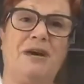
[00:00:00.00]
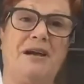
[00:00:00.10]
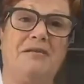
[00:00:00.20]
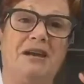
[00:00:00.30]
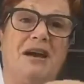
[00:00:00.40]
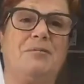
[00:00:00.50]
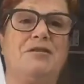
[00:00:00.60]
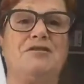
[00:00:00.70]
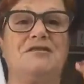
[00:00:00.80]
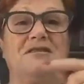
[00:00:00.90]
you know how it
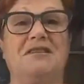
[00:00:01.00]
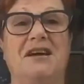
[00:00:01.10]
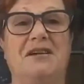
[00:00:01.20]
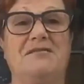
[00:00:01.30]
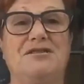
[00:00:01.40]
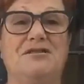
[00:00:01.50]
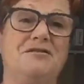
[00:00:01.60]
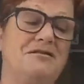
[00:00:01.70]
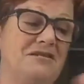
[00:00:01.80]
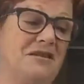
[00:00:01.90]
happens. You see how it's
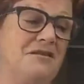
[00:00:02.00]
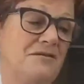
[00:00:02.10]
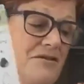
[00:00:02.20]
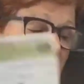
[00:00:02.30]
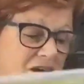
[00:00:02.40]
used, then